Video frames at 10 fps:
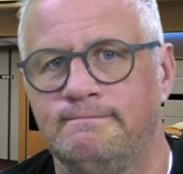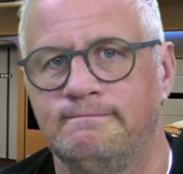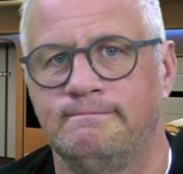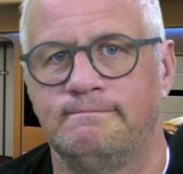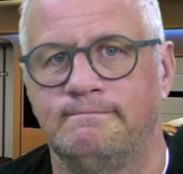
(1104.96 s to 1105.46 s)

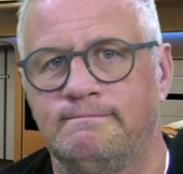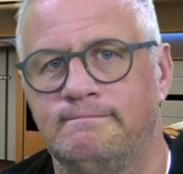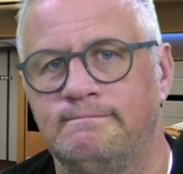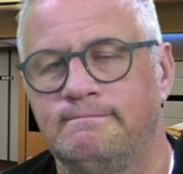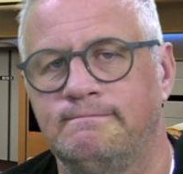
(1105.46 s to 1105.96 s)

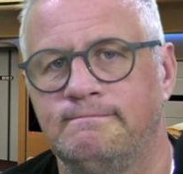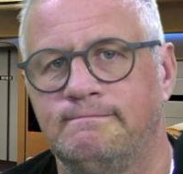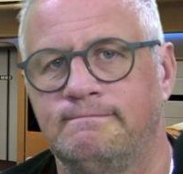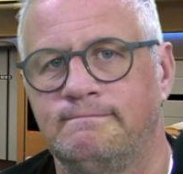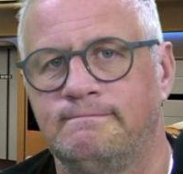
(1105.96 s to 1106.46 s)

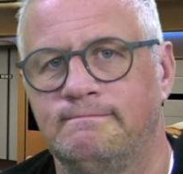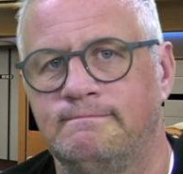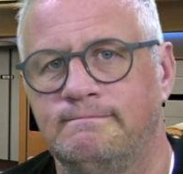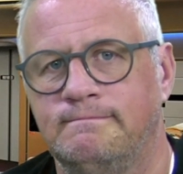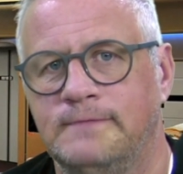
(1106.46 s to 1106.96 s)

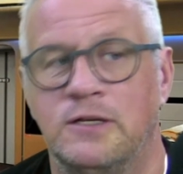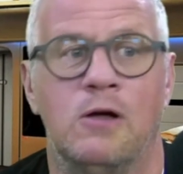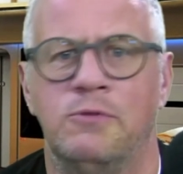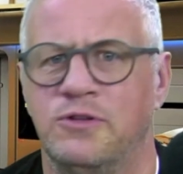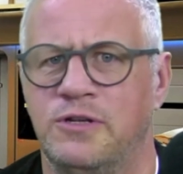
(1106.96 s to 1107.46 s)
There's a
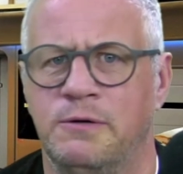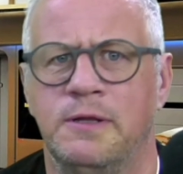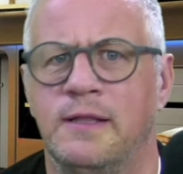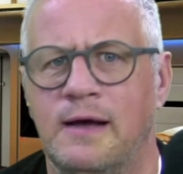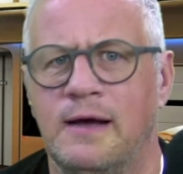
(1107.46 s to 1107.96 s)
lot more to it
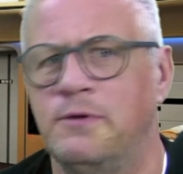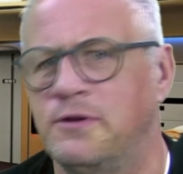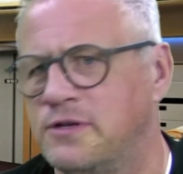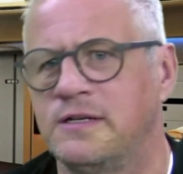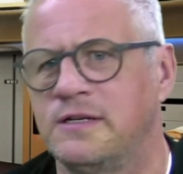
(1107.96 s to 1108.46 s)
than that. I'm
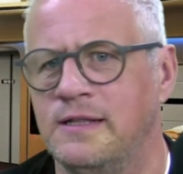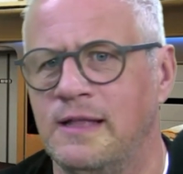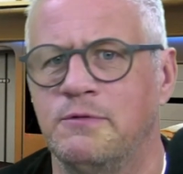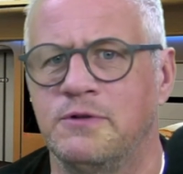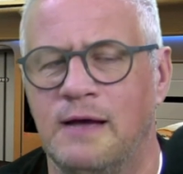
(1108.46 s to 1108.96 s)
not suggesting
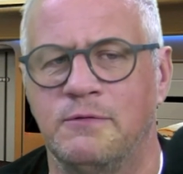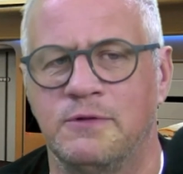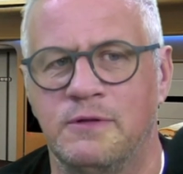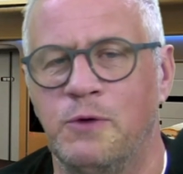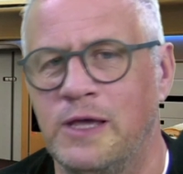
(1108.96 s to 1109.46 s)
that was the
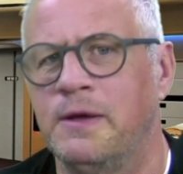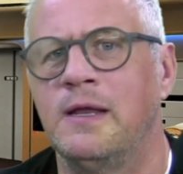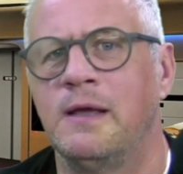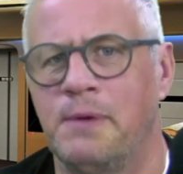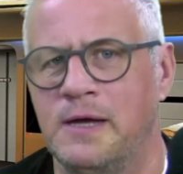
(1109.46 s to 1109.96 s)

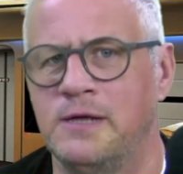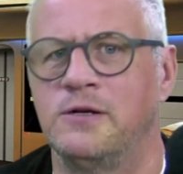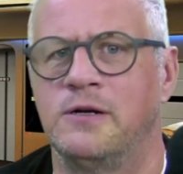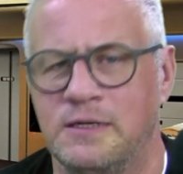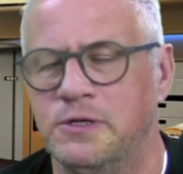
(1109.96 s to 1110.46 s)
Wikipedia page
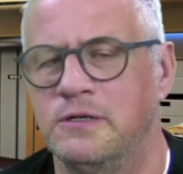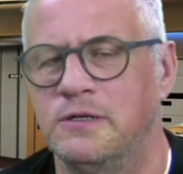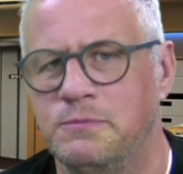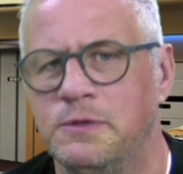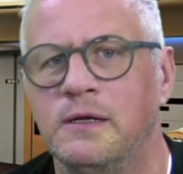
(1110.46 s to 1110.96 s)
on
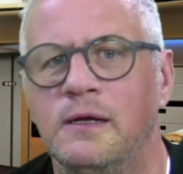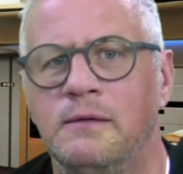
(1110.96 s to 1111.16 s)
Asperger's, but